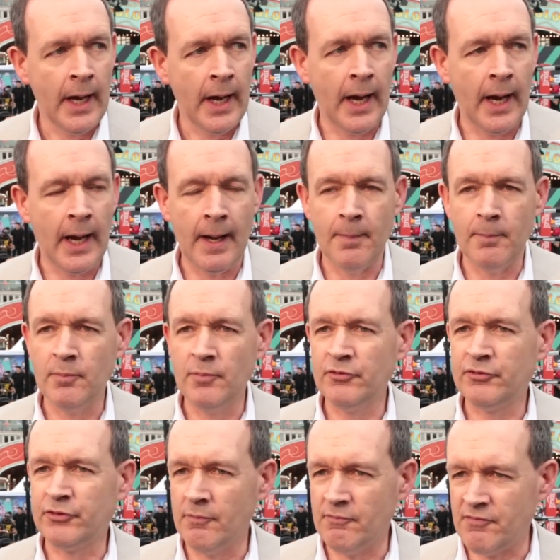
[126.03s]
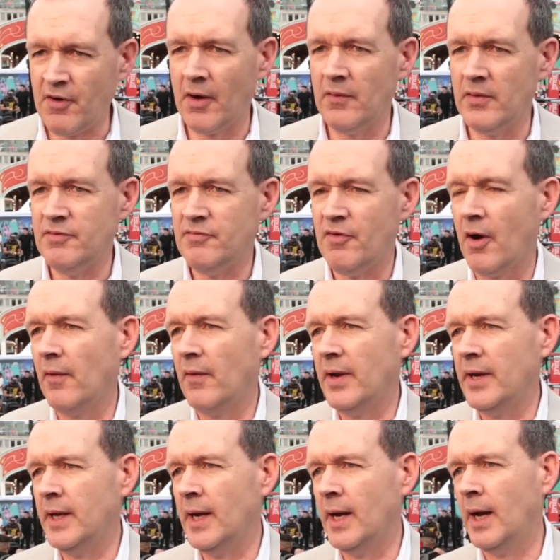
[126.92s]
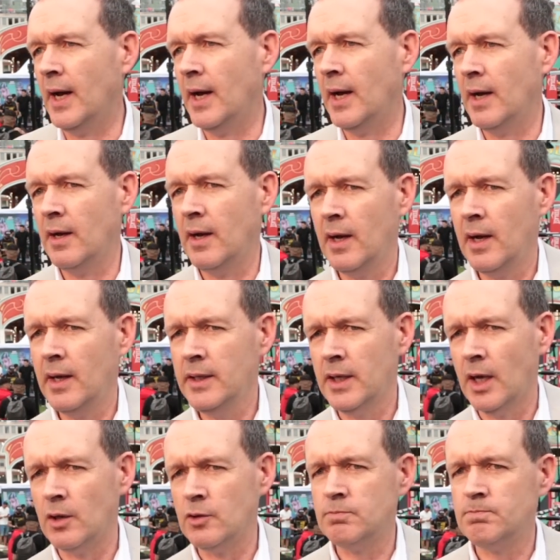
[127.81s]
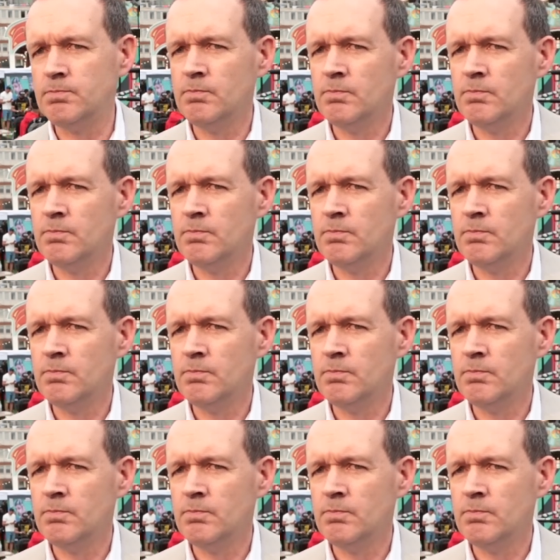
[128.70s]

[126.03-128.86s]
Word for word: um, some very, very, uh, you know,